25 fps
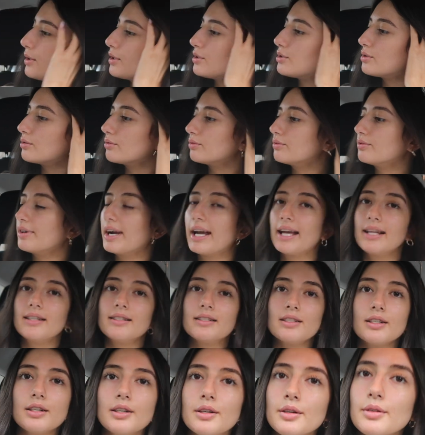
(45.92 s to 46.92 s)
most
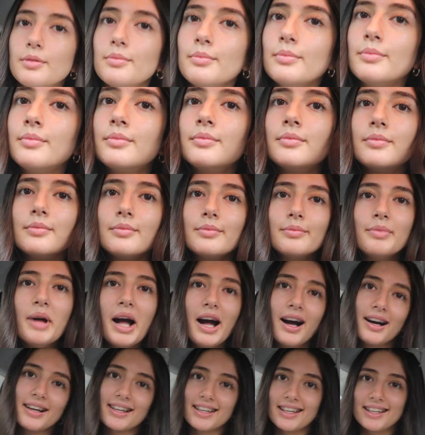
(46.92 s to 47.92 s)
random
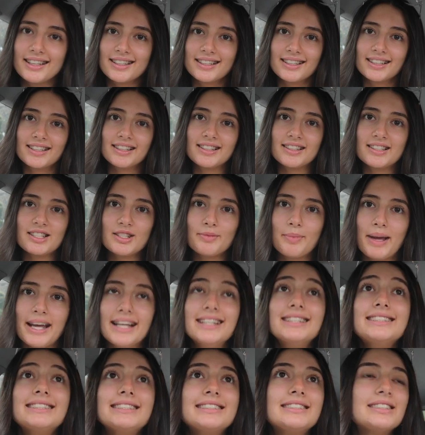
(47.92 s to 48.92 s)
parking
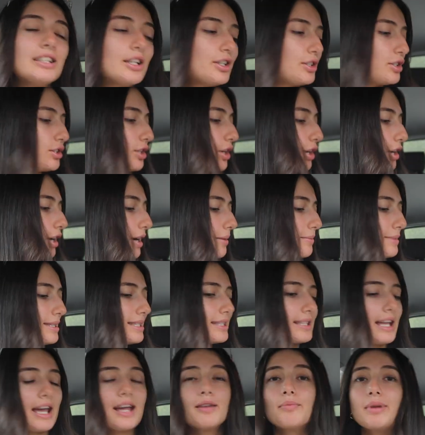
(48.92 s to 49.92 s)
space, so I'm
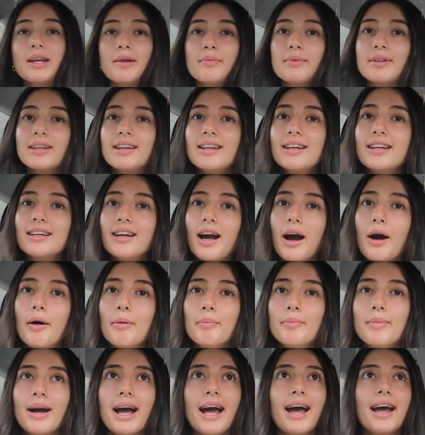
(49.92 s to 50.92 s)
scared people are gonna
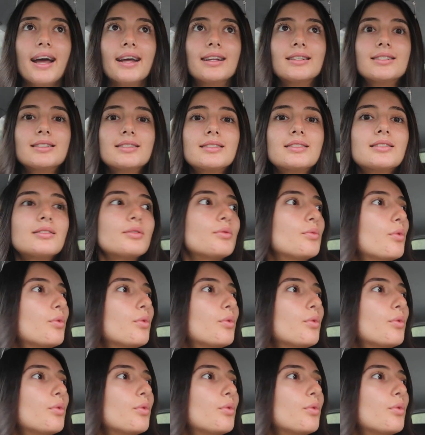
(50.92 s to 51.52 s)
come and